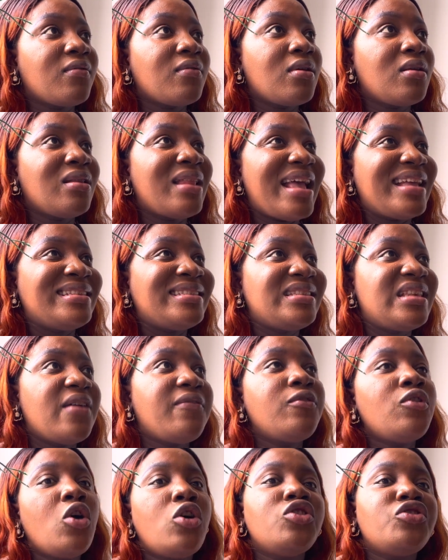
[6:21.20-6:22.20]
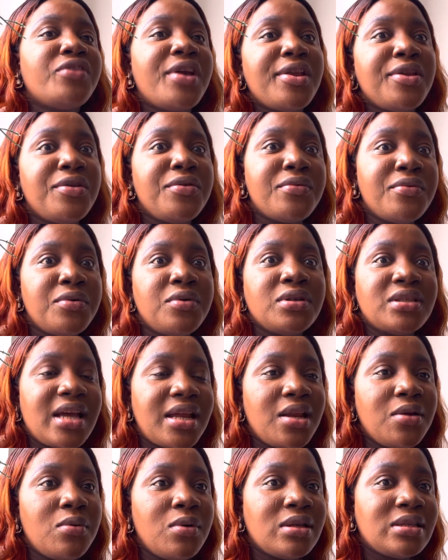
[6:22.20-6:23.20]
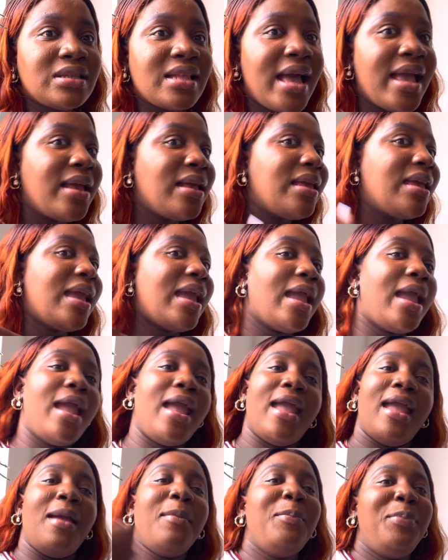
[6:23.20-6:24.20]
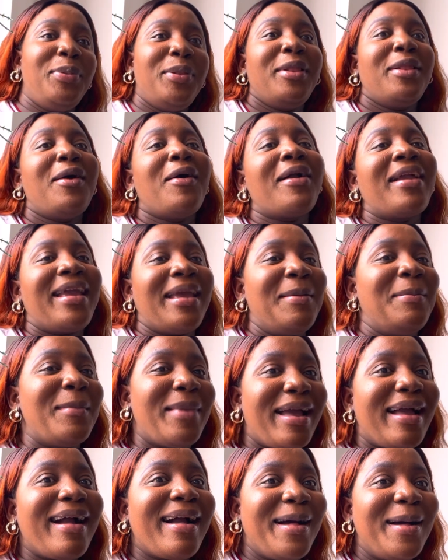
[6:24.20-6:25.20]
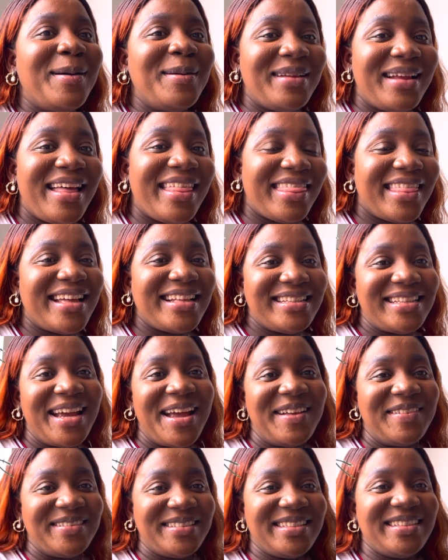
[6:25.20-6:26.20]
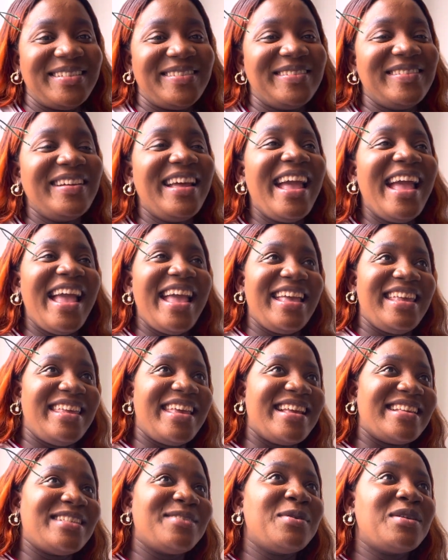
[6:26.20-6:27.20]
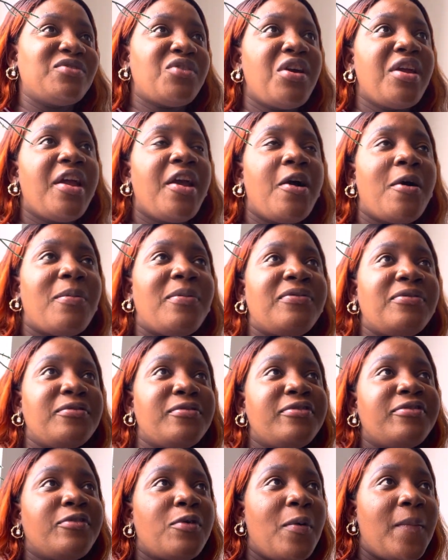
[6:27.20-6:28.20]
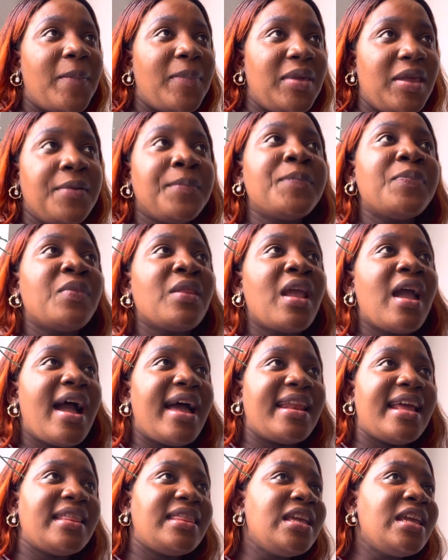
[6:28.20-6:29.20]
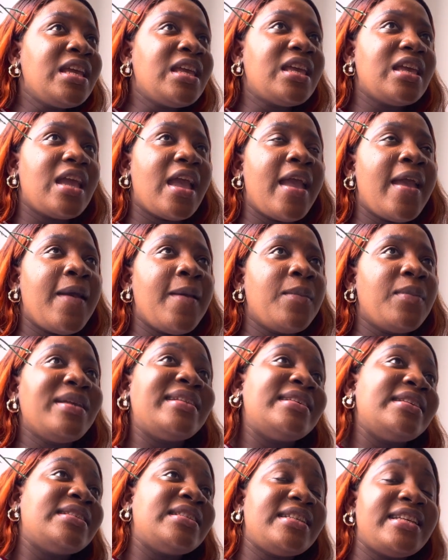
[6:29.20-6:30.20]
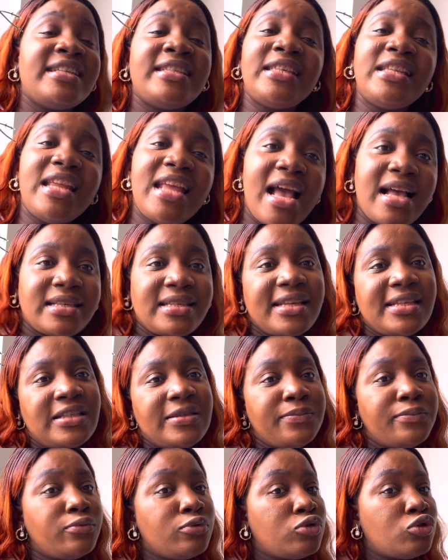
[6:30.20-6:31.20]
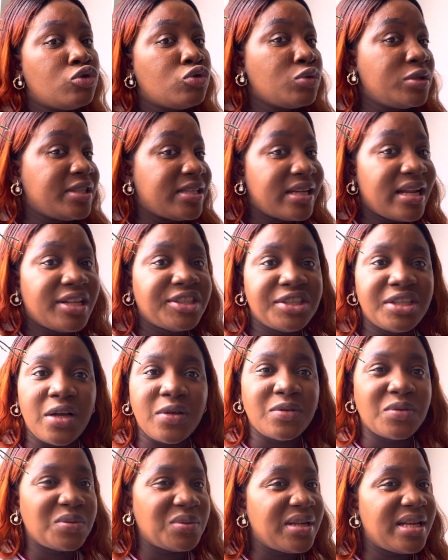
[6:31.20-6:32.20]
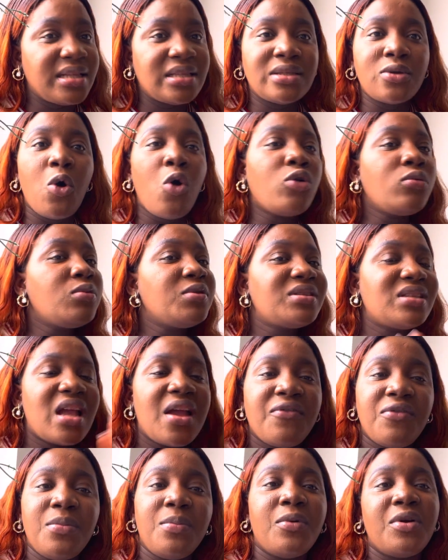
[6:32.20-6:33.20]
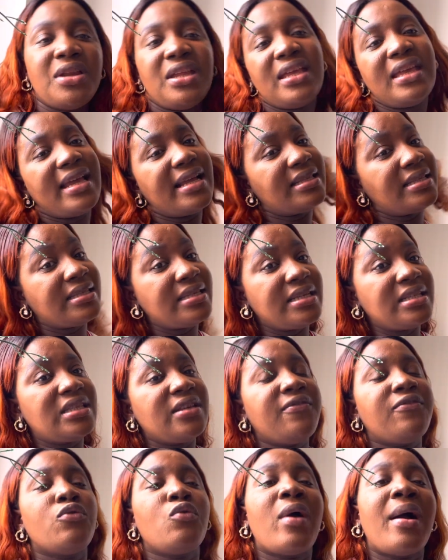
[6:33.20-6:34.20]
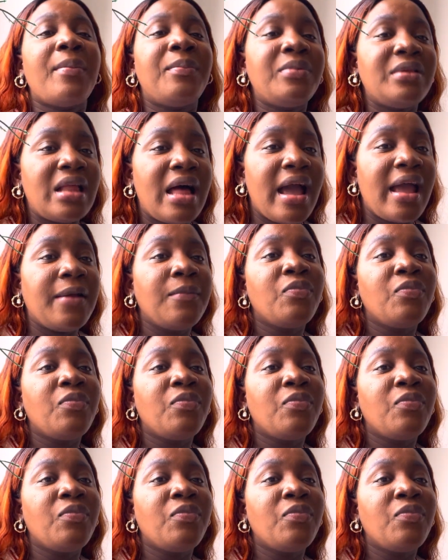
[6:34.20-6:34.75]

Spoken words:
700 euros, and it was like a block in my account at that time. So yes, it was very helpful for me, and I think it is easily accessible to international students. Almost everybody gets it if you apply